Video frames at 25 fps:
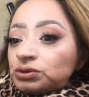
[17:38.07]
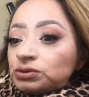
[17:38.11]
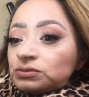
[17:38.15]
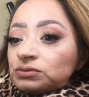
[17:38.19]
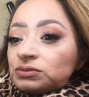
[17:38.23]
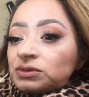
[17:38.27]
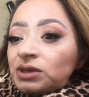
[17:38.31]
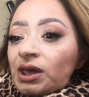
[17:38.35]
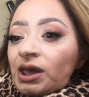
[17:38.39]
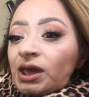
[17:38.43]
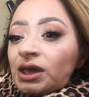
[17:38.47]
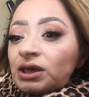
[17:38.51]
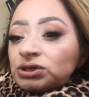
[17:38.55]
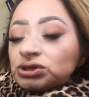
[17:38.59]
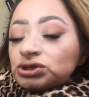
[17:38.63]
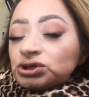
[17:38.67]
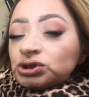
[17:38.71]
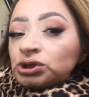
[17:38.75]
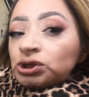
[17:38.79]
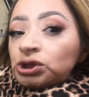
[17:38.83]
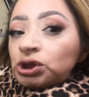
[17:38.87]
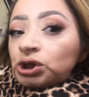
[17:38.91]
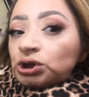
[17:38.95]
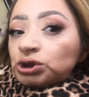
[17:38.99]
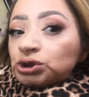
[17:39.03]
it to
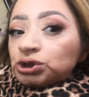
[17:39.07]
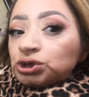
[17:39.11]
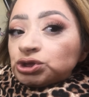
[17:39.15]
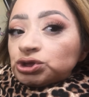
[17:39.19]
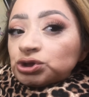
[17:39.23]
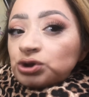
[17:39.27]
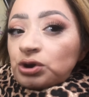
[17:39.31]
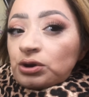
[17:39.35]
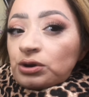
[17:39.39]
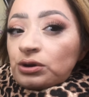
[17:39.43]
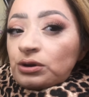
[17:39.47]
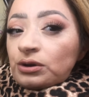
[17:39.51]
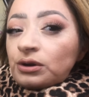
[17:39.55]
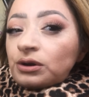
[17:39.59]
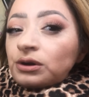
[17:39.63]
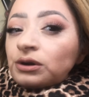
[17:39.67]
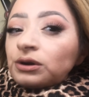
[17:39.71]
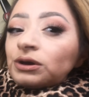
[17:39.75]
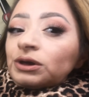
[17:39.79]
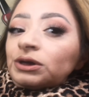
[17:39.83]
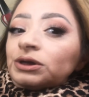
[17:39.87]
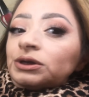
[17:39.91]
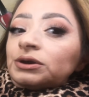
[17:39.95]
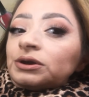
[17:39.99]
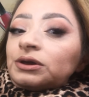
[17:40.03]
look darker,
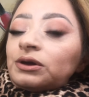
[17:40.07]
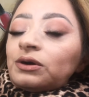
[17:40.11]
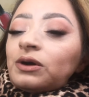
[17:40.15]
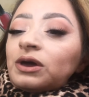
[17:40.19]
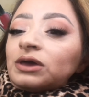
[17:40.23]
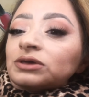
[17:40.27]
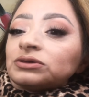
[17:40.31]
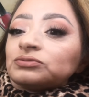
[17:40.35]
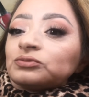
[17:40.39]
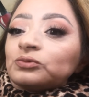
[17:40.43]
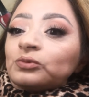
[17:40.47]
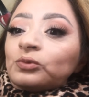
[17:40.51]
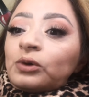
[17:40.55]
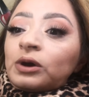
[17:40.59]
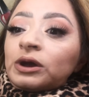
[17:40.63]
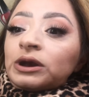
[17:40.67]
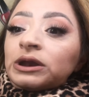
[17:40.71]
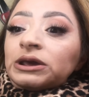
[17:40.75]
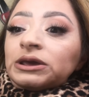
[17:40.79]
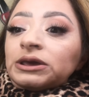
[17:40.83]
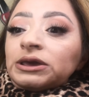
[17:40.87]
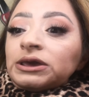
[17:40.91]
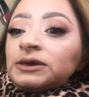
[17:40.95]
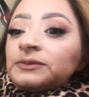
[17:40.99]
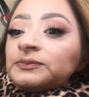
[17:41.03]
you know? I
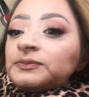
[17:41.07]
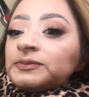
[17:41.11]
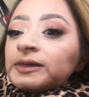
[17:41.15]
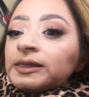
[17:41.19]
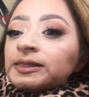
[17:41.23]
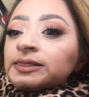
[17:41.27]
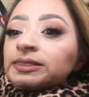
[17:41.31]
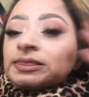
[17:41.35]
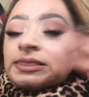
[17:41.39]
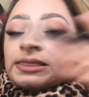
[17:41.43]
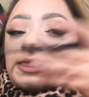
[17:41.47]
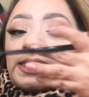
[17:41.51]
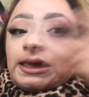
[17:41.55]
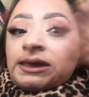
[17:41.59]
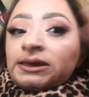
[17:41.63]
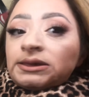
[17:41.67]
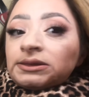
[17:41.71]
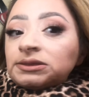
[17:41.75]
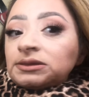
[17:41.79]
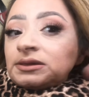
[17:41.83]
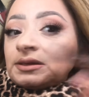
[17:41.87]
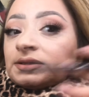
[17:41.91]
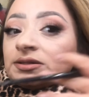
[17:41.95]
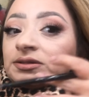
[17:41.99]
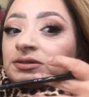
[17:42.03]
want to keep the
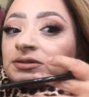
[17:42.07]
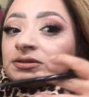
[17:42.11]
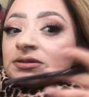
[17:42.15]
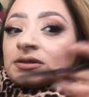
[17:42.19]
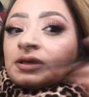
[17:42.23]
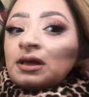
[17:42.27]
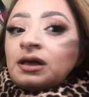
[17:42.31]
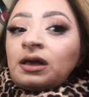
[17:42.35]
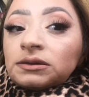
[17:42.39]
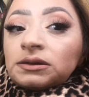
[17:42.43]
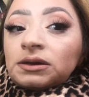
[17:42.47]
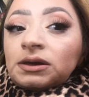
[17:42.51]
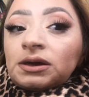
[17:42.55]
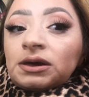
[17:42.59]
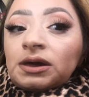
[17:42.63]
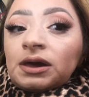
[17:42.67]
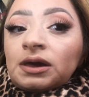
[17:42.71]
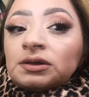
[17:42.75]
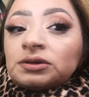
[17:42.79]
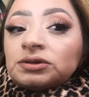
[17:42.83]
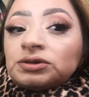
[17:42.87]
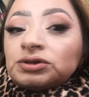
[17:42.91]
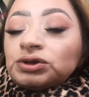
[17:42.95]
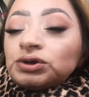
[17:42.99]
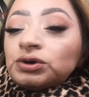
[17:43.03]
lightness. In
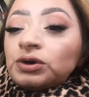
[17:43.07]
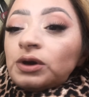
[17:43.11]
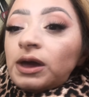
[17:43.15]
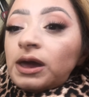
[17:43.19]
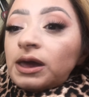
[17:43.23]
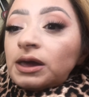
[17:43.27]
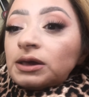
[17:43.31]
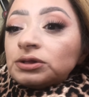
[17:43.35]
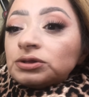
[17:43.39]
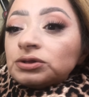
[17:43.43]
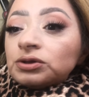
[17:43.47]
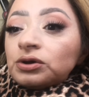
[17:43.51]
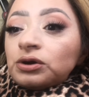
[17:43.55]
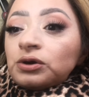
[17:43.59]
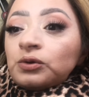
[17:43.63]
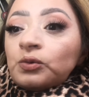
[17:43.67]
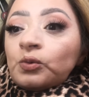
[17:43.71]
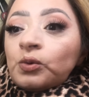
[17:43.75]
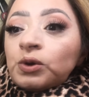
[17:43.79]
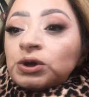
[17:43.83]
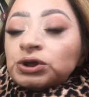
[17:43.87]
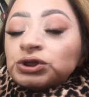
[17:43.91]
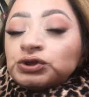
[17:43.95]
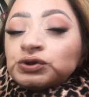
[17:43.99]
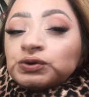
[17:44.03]
case you guys are
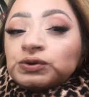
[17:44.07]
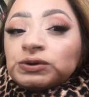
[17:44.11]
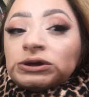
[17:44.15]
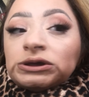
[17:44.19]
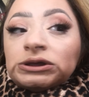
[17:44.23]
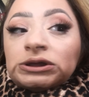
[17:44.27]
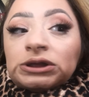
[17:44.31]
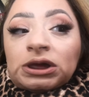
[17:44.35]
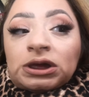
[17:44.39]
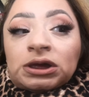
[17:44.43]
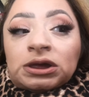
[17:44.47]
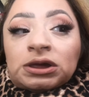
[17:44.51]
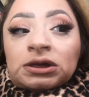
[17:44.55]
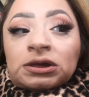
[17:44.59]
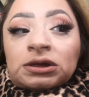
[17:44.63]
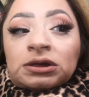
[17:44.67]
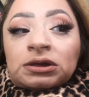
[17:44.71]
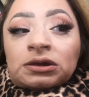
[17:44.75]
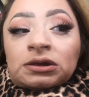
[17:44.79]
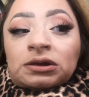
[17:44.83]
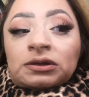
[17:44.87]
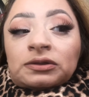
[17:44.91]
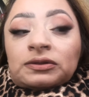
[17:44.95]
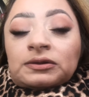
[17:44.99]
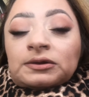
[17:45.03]
wondering,
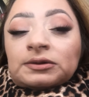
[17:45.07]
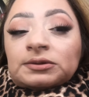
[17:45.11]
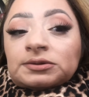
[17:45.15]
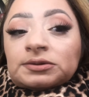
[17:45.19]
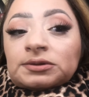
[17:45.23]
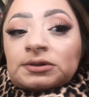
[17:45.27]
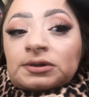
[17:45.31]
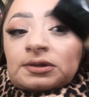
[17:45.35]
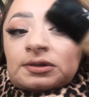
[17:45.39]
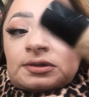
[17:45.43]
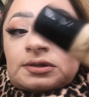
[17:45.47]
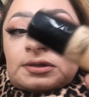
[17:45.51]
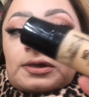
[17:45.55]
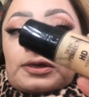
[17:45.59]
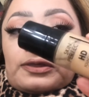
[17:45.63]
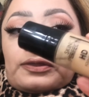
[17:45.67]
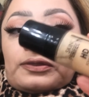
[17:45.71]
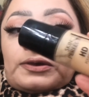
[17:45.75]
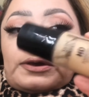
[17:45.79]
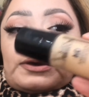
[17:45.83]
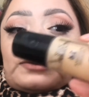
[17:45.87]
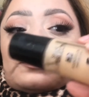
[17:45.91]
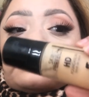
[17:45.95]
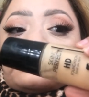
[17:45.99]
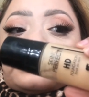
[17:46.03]
this is
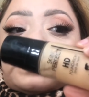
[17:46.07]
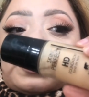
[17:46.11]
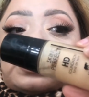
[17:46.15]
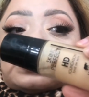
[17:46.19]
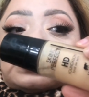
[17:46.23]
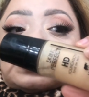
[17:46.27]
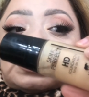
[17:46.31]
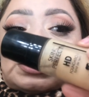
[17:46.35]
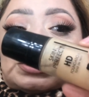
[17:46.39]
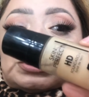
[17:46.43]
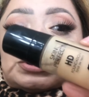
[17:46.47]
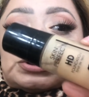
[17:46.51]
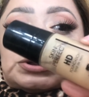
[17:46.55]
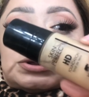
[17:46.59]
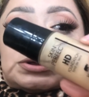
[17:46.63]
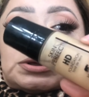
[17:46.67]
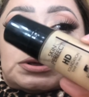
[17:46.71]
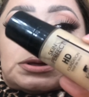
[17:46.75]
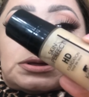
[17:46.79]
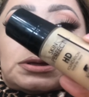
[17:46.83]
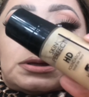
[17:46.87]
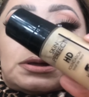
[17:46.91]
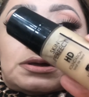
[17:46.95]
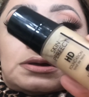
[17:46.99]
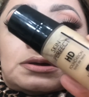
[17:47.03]
the
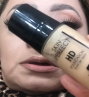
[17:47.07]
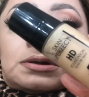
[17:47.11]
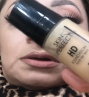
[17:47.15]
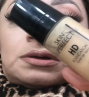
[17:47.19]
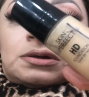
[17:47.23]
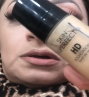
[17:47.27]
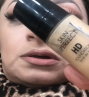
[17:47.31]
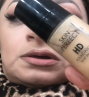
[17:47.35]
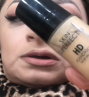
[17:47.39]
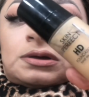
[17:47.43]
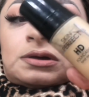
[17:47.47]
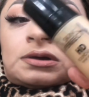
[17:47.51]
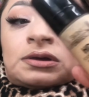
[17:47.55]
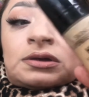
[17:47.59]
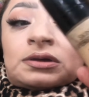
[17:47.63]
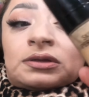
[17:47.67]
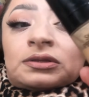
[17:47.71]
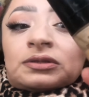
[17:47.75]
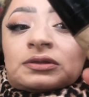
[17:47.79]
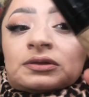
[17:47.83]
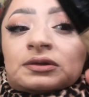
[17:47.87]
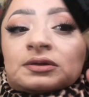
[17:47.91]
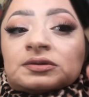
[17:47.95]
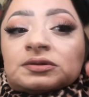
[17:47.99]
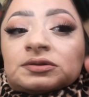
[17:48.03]
foundation.
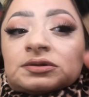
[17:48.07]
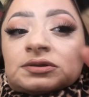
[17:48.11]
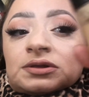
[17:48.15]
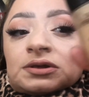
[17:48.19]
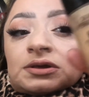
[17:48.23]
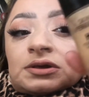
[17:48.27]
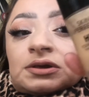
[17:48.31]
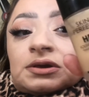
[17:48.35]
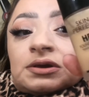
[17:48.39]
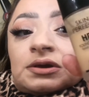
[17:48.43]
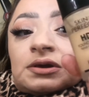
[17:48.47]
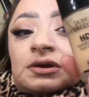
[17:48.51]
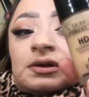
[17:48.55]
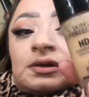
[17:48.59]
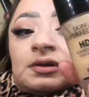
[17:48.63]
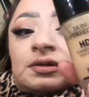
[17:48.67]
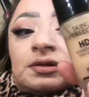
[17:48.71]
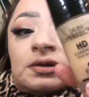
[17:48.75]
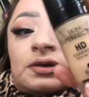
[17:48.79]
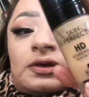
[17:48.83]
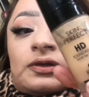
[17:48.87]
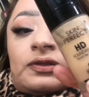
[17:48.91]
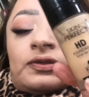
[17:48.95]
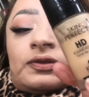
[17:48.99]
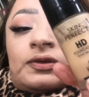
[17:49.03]
This is
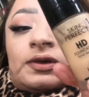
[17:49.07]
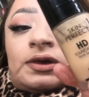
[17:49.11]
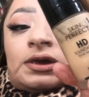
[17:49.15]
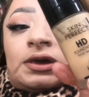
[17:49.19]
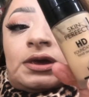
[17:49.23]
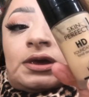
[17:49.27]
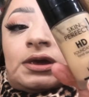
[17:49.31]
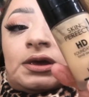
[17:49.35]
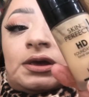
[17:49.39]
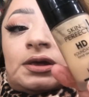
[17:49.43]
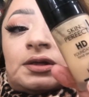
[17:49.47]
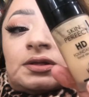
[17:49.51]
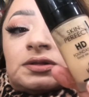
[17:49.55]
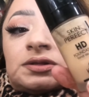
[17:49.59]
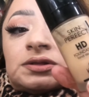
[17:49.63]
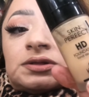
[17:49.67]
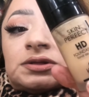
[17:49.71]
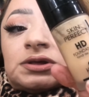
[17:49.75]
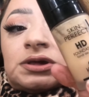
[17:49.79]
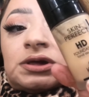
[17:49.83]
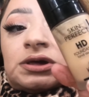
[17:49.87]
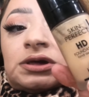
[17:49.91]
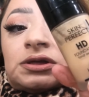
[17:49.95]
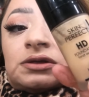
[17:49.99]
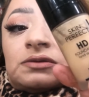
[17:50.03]
the
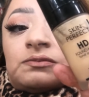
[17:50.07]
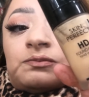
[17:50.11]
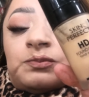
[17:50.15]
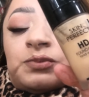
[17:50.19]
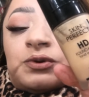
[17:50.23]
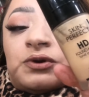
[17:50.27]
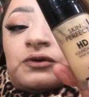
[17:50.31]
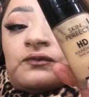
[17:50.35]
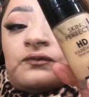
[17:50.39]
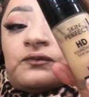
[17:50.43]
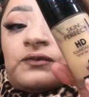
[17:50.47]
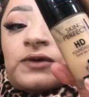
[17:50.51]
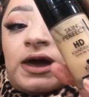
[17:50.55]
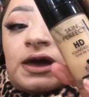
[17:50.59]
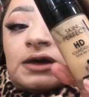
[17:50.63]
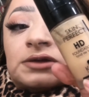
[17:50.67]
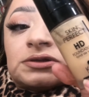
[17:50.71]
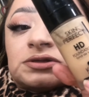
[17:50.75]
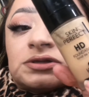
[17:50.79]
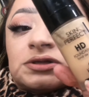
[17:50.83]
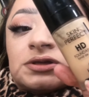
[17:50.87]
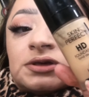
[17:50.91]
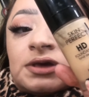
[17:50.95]
Skin Perfect